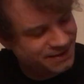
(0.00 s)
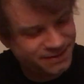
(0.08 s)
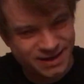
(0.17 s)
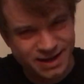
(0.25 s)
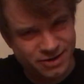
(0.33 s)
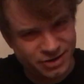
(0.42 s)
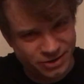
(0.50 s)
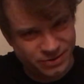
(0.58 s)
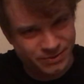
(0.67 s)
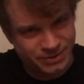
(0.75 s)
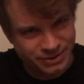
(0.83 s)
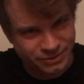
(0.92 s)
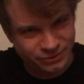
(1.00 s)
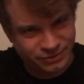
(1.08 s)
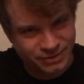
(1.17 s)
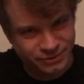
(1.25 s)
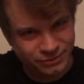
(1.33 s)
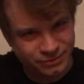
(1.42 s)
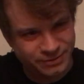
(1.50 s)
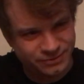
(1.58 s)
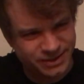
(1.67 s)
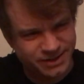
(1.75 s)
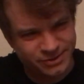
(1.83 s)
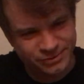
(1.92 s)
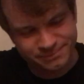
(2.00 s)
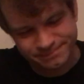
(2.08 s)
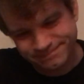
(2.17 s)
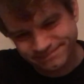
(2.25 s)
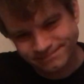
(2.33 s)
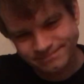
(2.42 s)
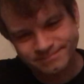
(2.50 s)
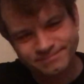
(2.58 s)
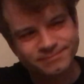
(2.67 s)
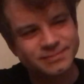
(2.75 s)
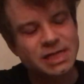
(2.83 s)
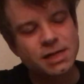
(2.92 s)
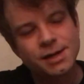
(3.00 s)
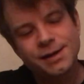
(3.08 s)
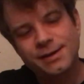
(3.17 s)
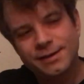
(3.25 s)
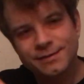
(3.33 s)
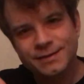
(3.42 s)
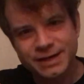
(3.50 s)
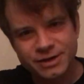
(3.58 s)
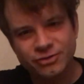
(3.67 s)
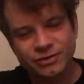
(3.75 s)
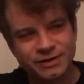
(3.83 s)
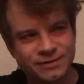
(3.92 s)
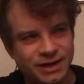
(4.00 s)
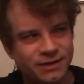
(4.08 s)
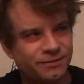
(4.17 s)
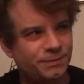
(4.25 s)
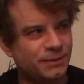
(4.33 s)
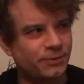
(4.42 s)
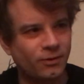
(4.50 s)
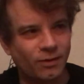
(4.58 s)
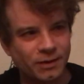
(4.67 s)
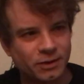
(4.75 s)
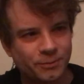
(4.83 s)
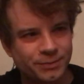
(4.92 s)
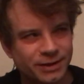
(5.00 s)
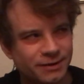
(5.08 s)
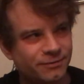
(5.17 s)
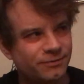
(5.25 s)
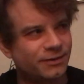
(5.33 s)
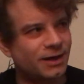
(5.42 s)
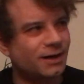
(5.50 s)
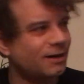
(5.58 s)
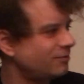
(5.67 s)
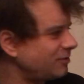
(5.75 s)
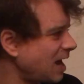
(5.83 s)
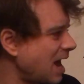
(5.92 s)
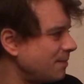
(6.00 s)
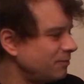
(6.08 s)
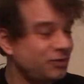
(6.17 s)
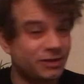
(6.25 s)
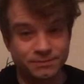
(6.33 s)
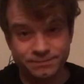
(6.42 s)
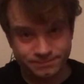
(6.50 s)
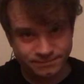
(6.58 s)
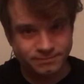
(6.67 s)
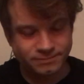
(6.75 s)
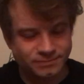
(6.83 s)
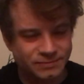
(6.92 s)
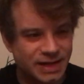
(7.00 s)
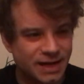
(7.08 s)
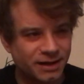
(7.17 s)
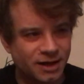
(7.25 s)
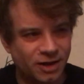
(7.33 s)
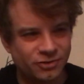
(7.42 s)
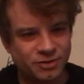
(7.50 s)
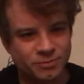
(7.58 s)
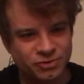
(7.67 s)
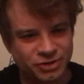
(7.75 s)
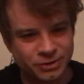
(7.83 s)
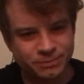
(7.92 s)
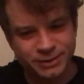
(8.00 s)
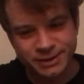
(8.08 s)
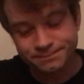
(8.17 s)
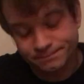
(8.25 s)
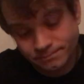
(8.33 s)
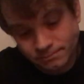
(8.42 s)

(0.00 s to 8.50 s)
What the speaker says: thing you're doing with those three fingers, that usually takes people a little bit of time to get accustomed to, but